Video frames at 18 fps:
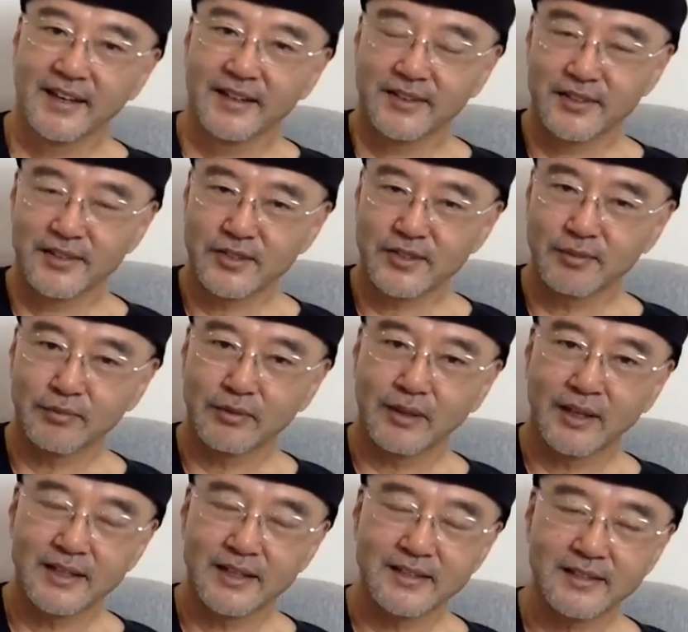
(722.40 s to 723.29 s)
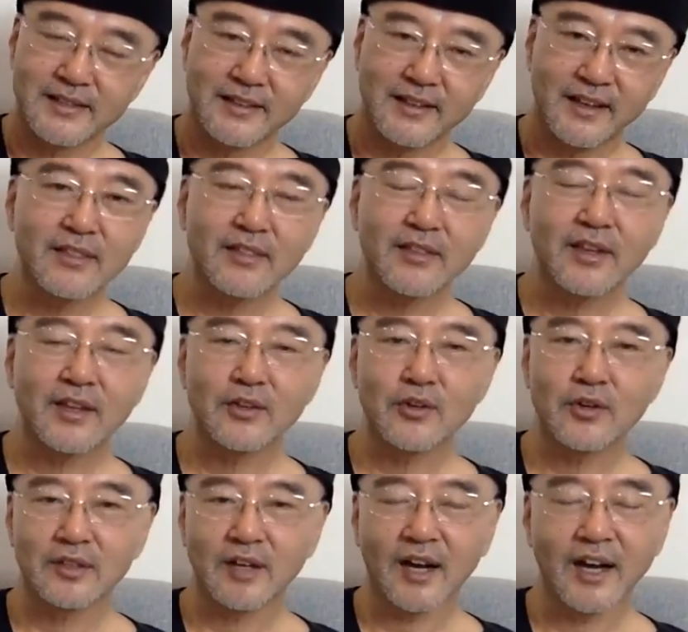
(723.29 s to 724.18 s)
this symbolizes death and
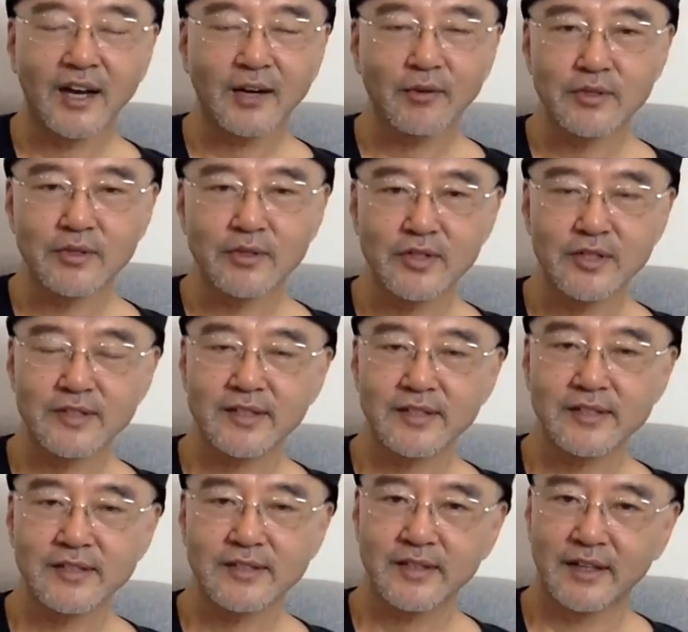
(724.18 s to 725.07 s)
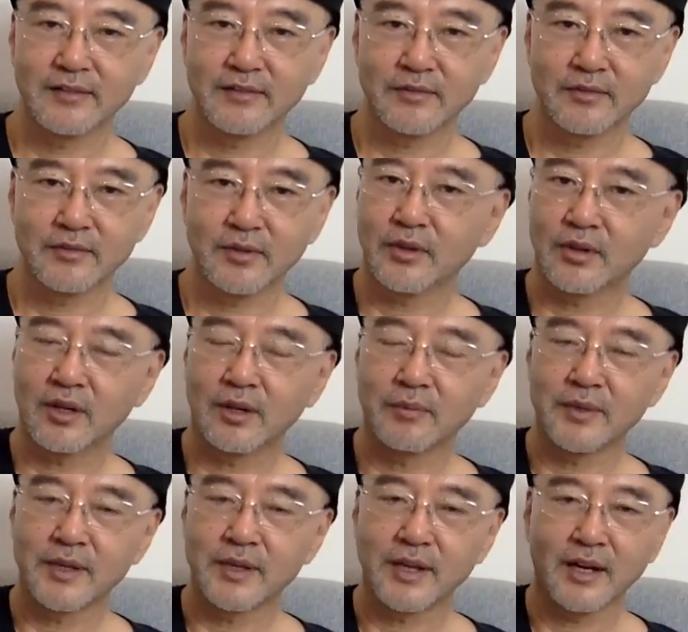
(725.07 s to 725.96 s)
you're dying with Jesus and
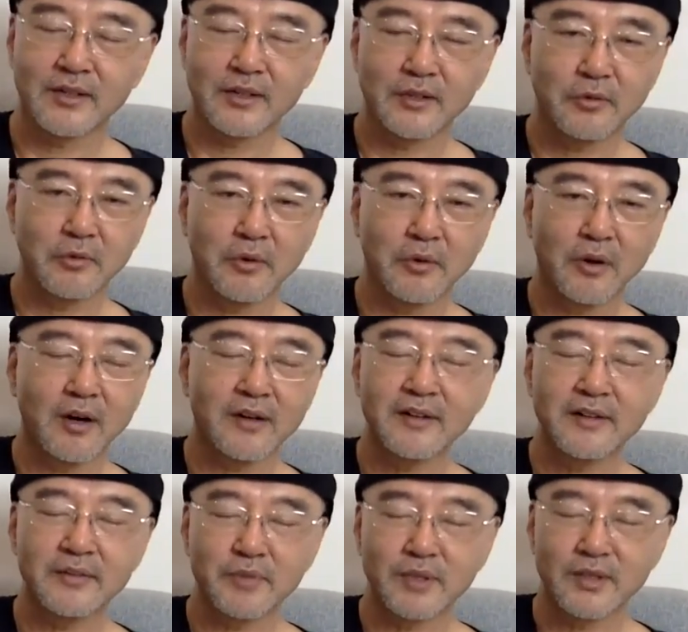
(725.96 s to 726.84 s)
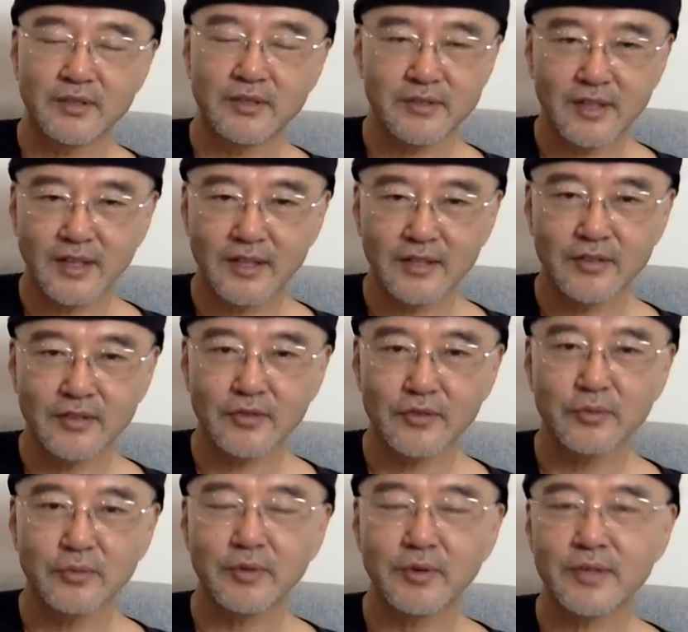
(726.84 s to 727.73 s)
coming out of the water means that
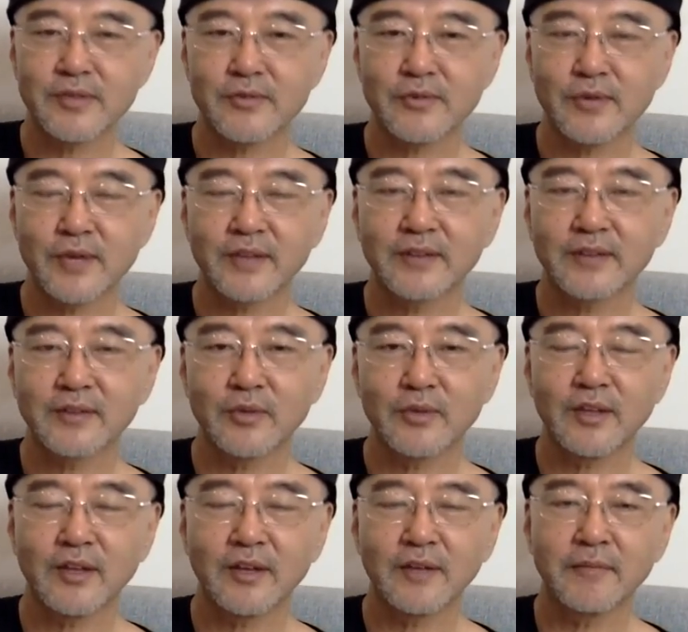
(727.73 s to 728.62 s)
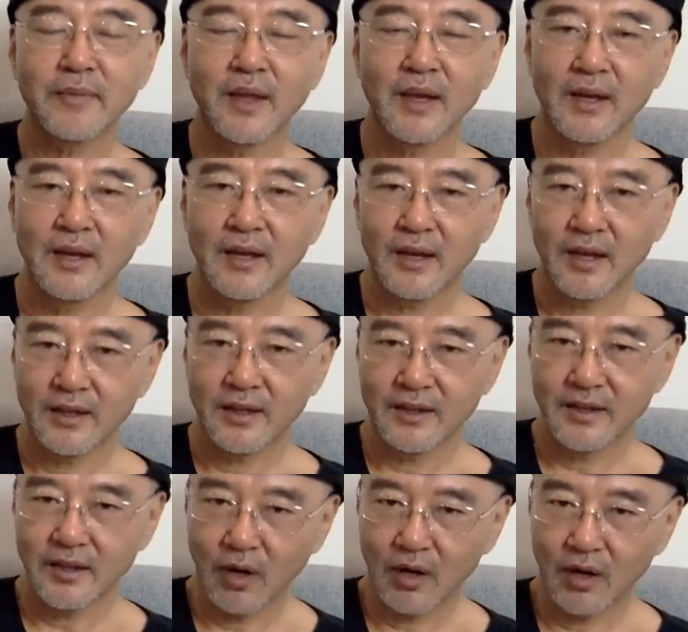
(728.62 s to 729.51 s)
you'll be resurrected with him? And
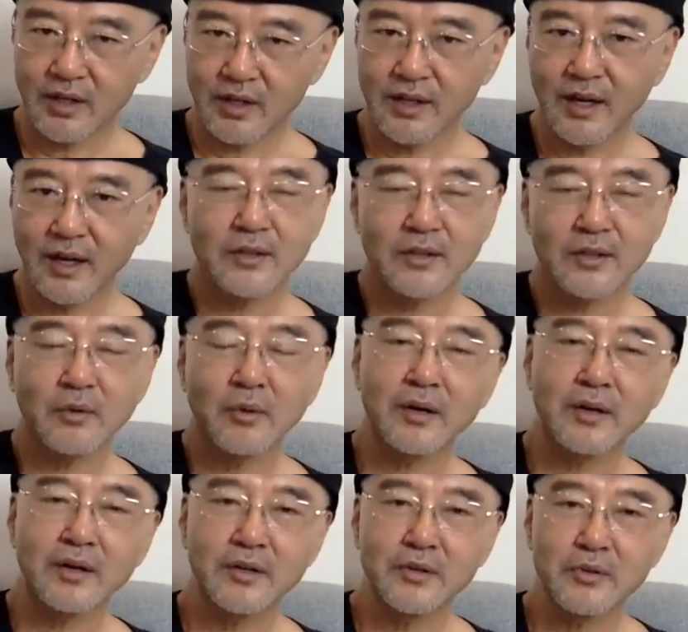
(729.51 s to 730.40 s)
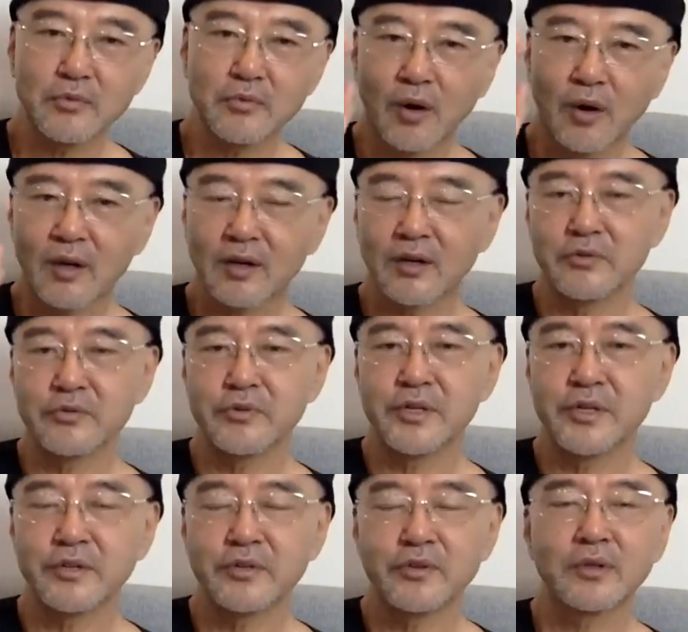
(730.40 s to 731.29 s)
then walking out of the water, you walk on
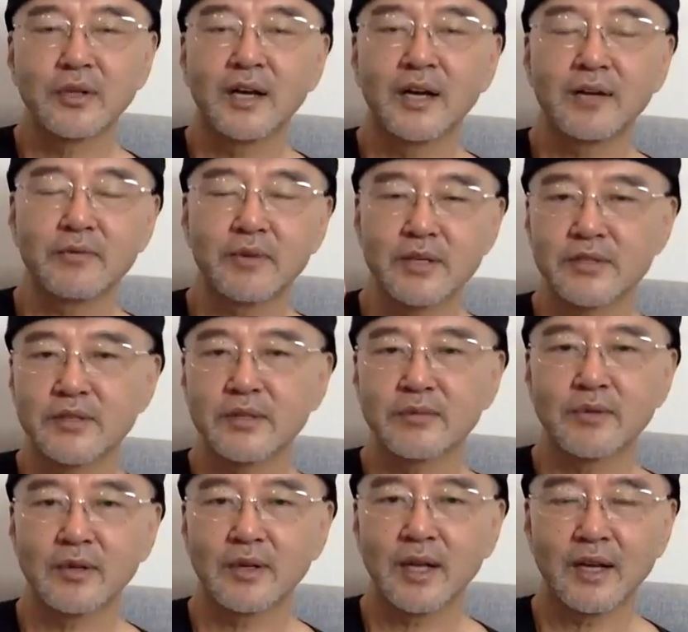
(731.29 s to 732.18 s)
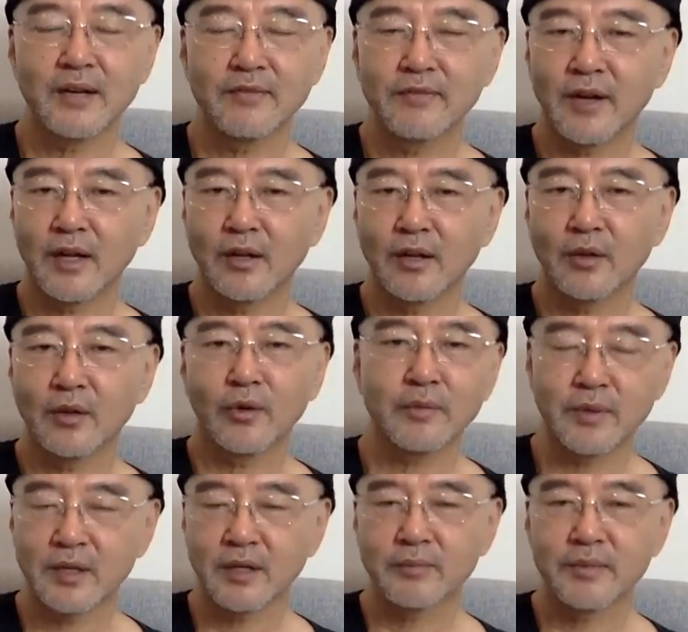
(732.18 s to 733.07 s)
renewed life, rest of your life, following,
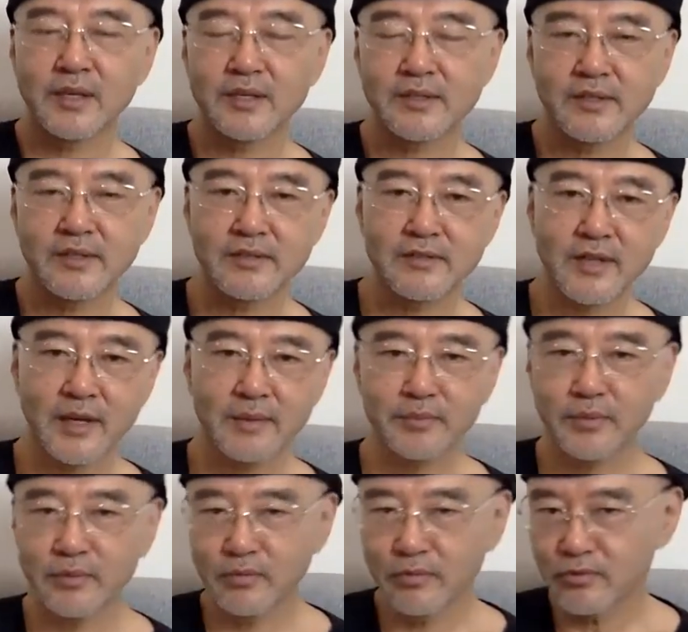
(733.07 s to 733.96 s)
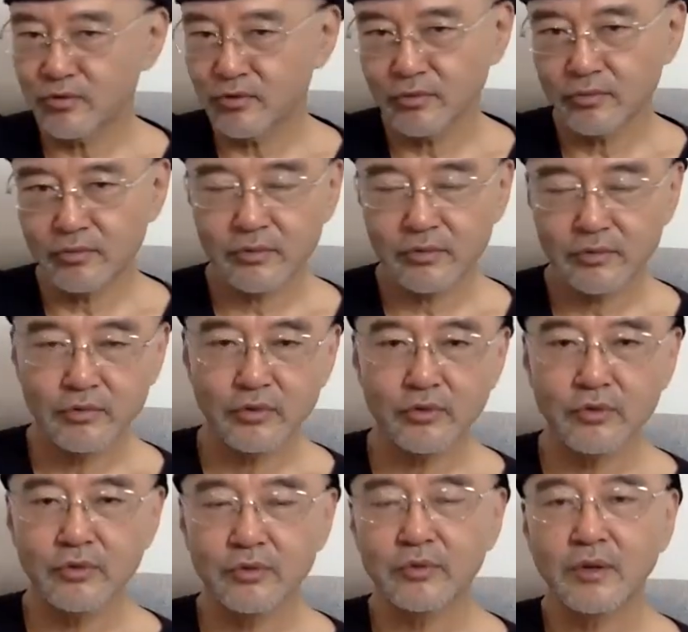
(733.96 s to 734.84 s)
becoming his disciple. Do
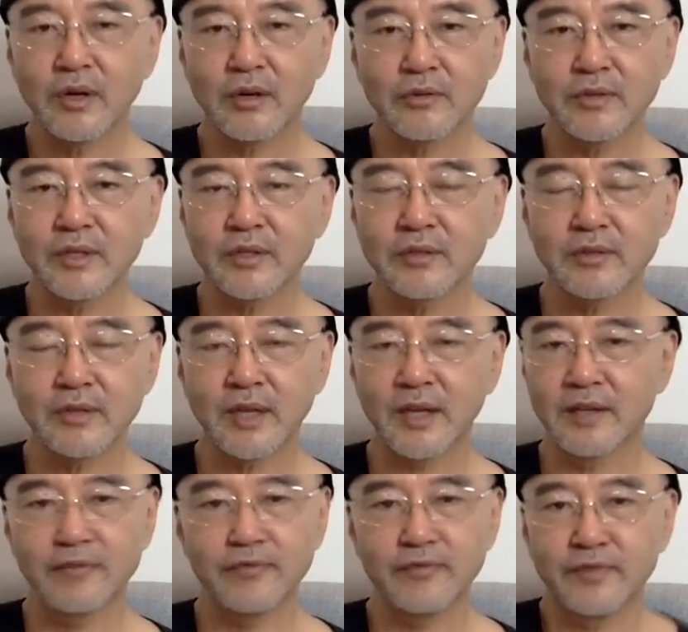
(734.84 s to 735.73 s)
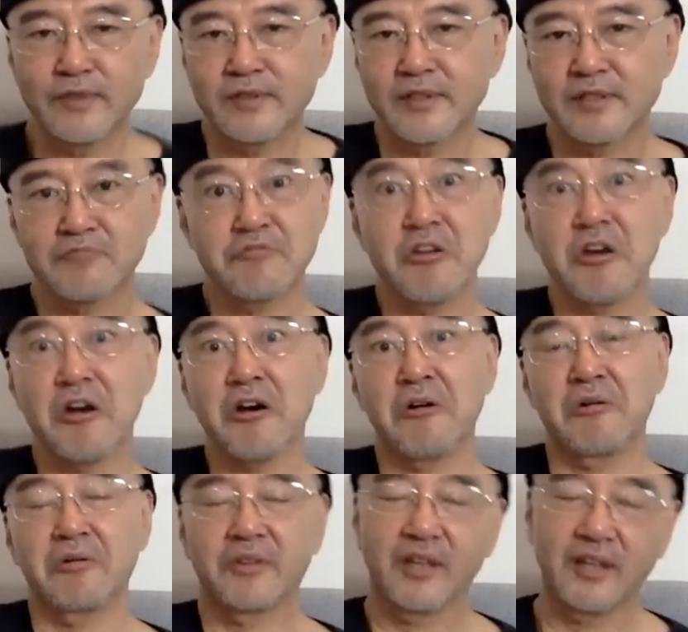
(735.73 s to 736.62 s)
you agree to that? If he says
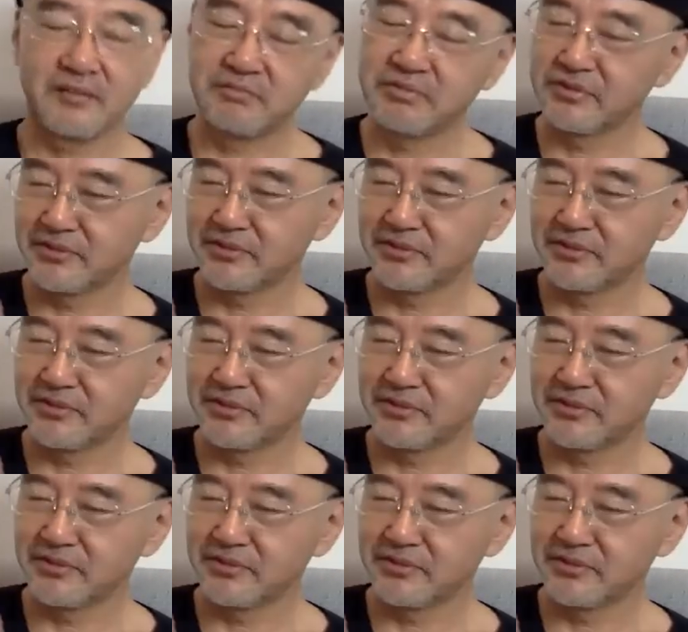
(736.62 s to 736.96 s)
no, then